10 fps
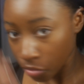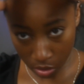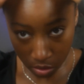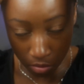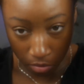and
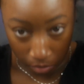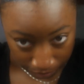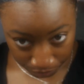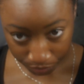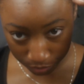slay your
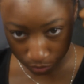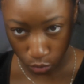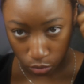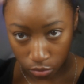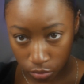
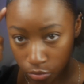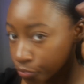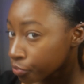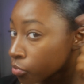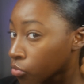edges,
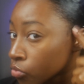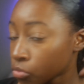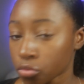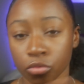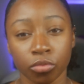but we're
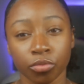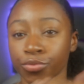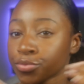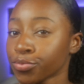not there yet.